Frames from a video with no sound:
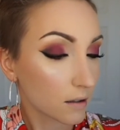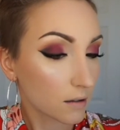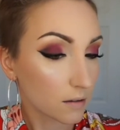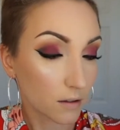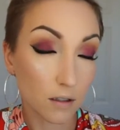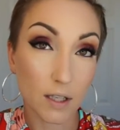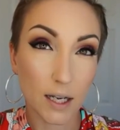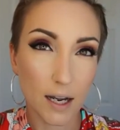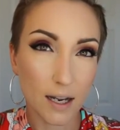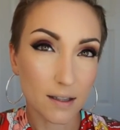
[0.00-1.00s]
look like
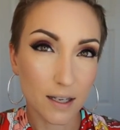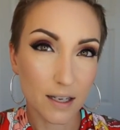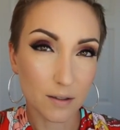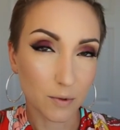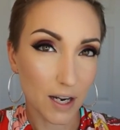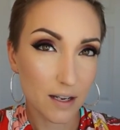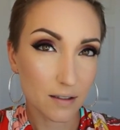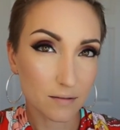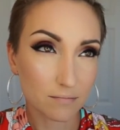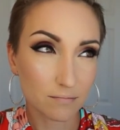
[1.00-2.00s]
a highlight,
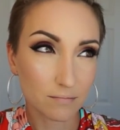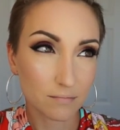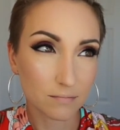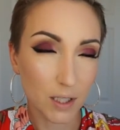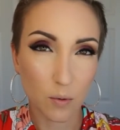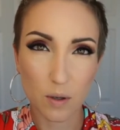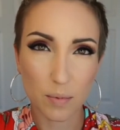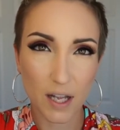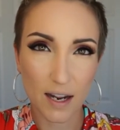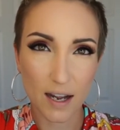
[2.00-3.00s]
right? I don't want to
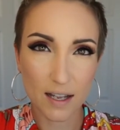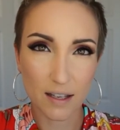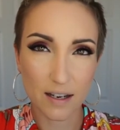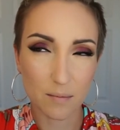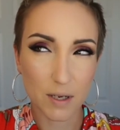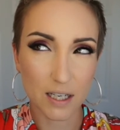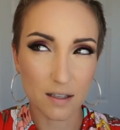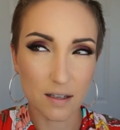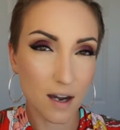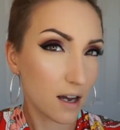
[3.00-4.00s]
apply highlight and
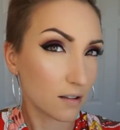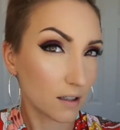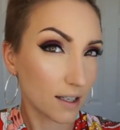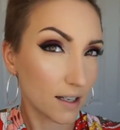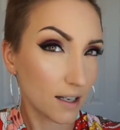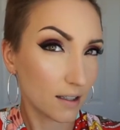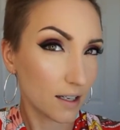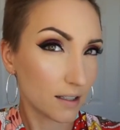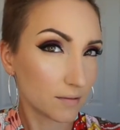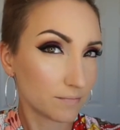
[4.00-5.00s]
it not look like a highlight.